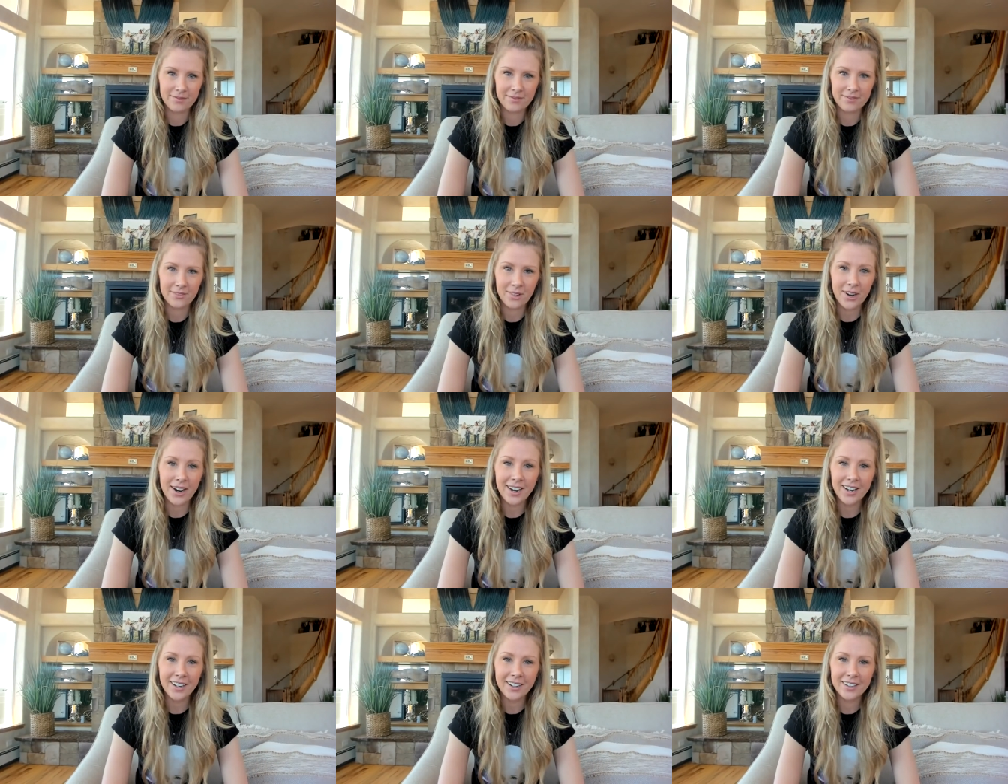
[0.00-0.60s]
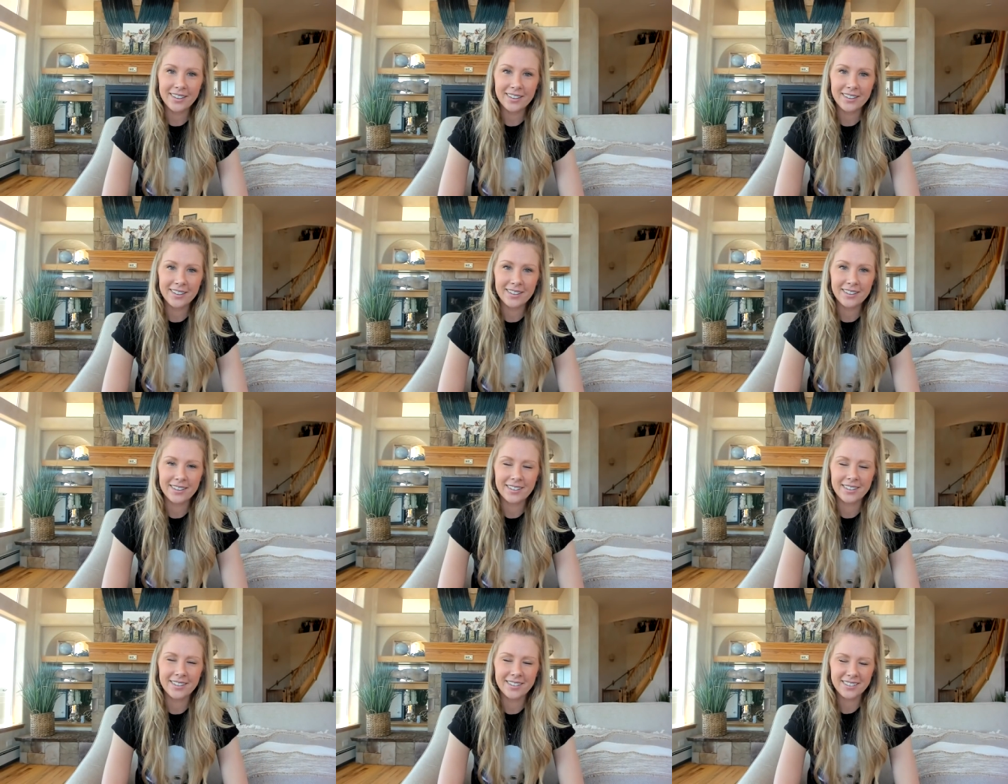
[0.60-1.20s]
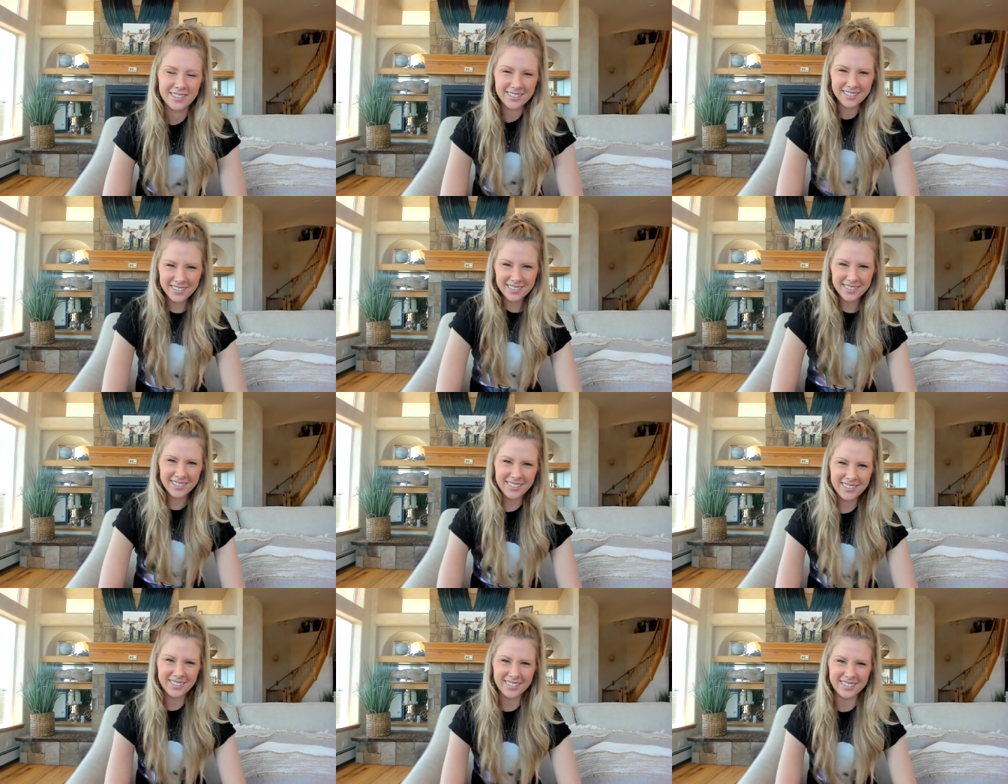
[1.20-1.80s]
Right?
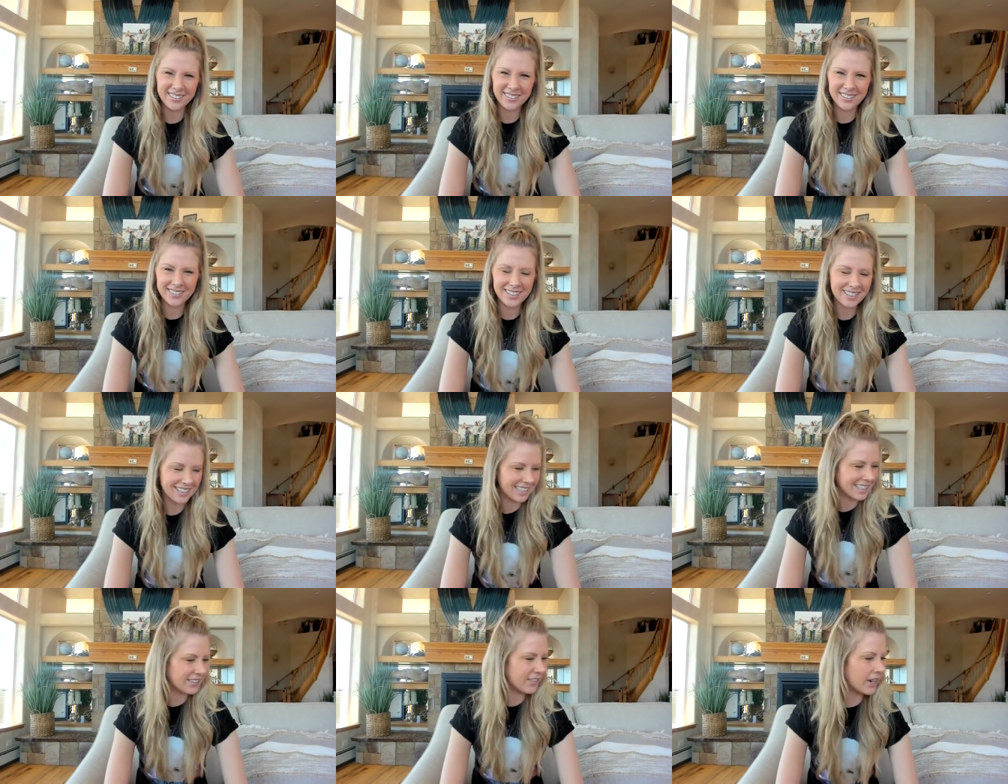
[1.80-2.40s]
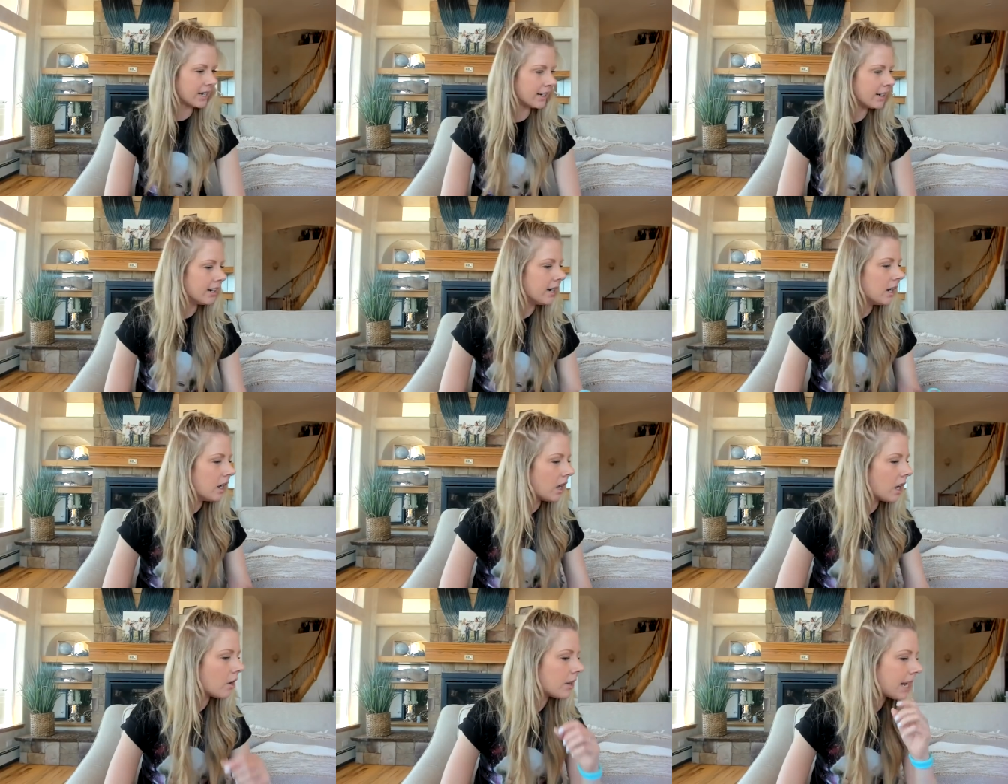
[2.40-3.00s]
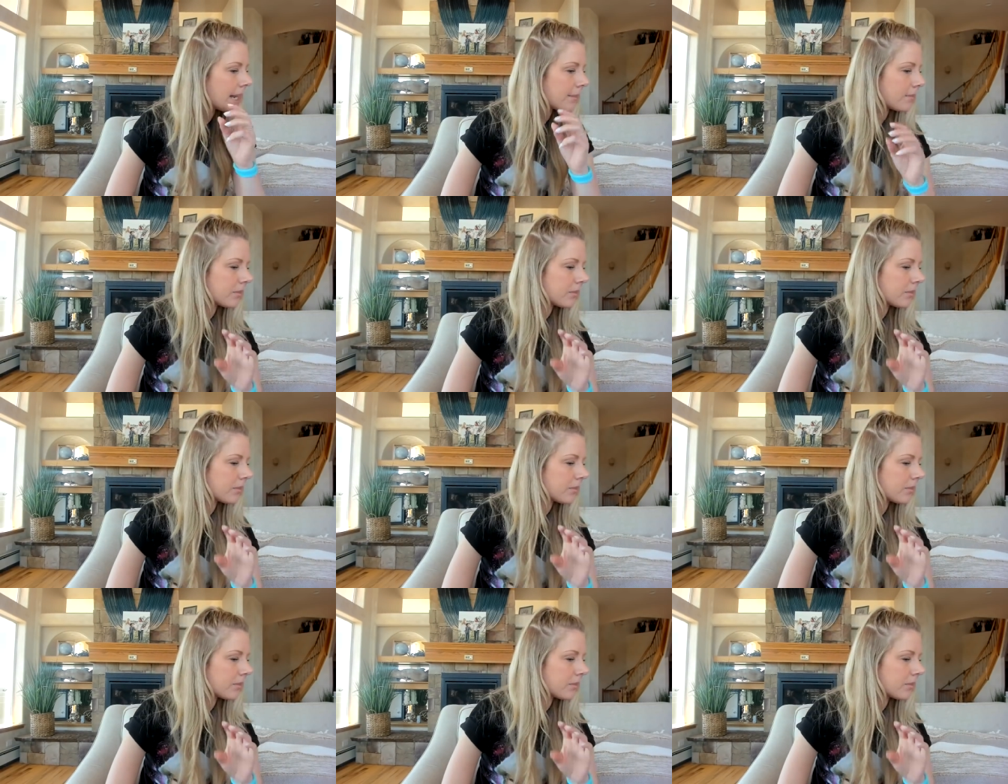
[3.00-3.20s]
this is fun. Okay,